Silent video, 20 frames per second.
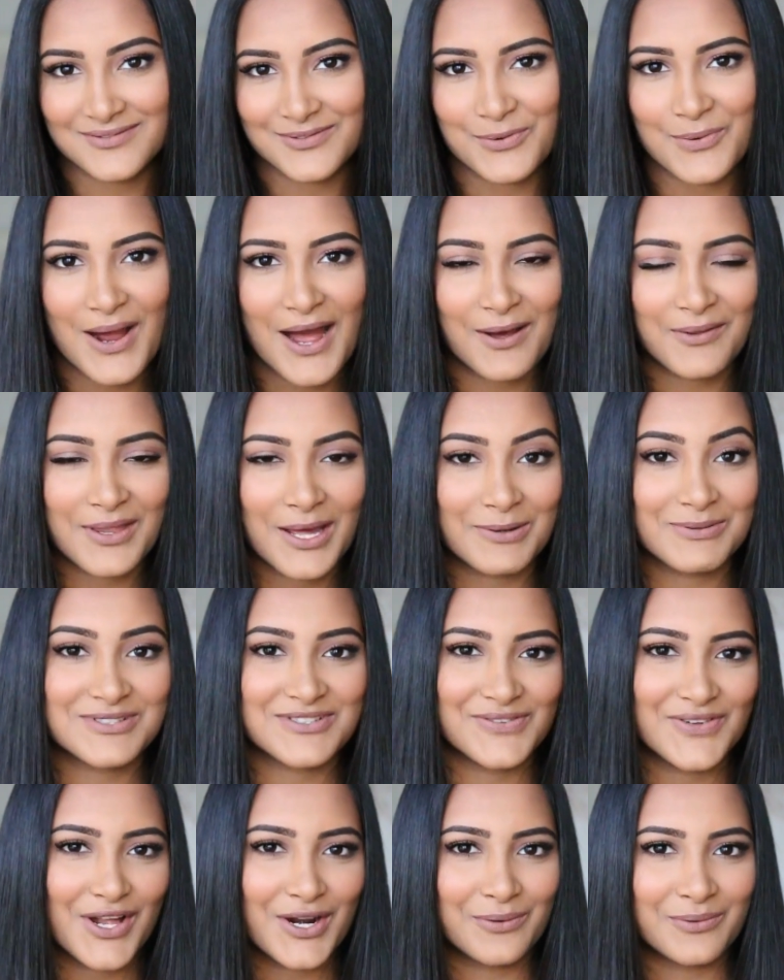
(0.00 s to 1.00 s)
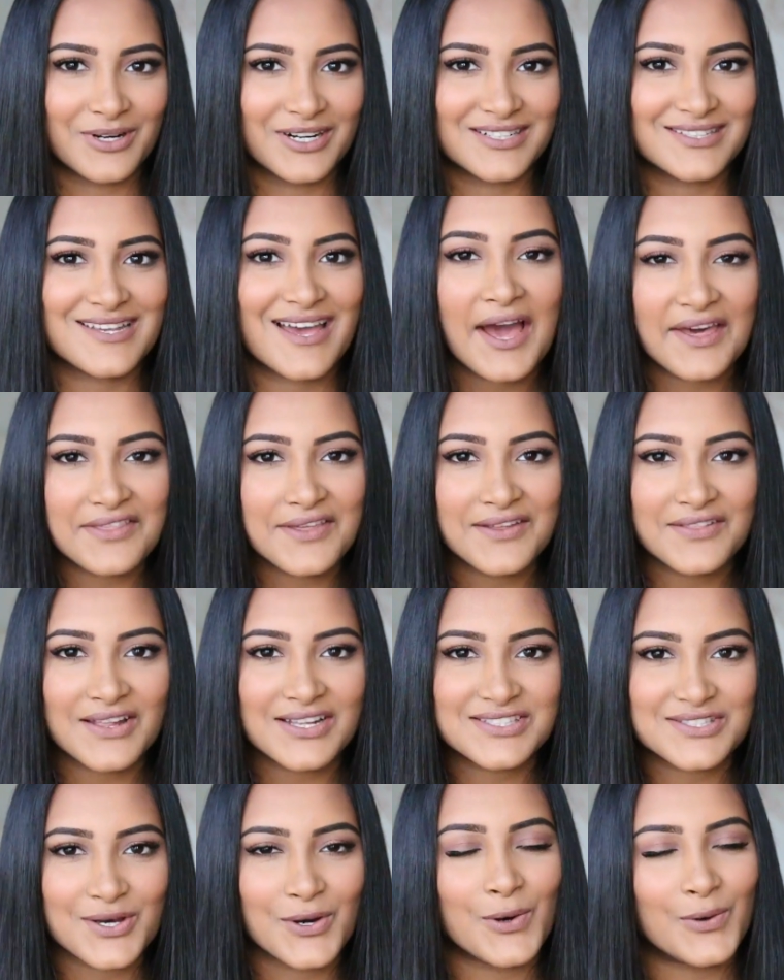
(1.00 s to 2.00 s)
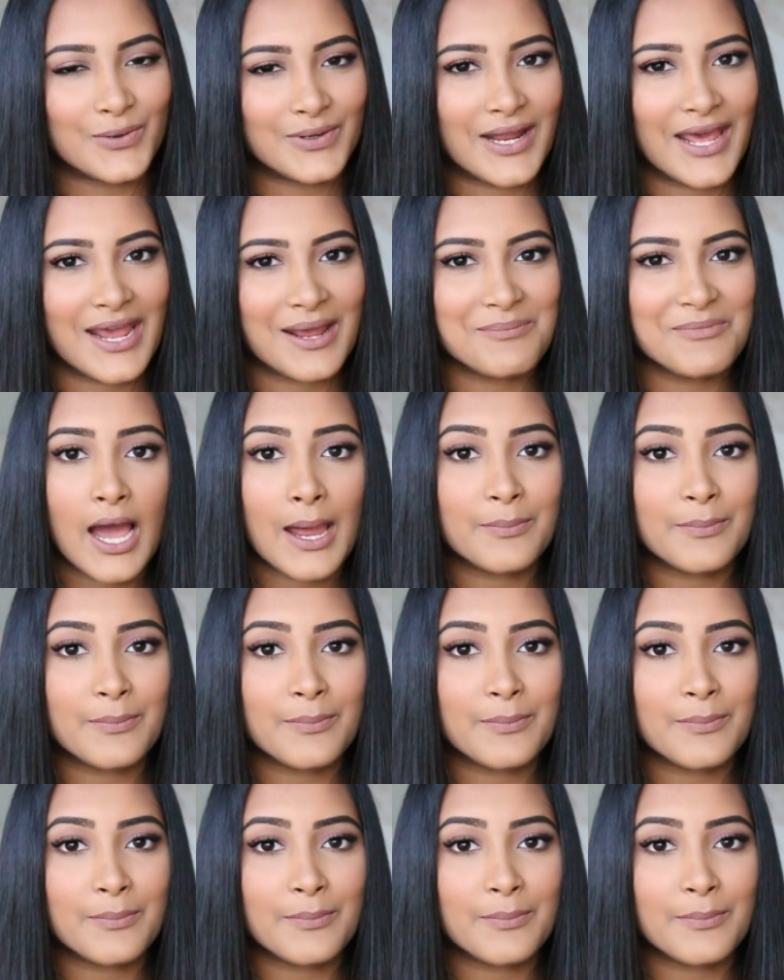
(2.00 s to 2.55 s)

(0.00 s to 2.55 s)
Wow, that was a lot of words. I think that's the whole name.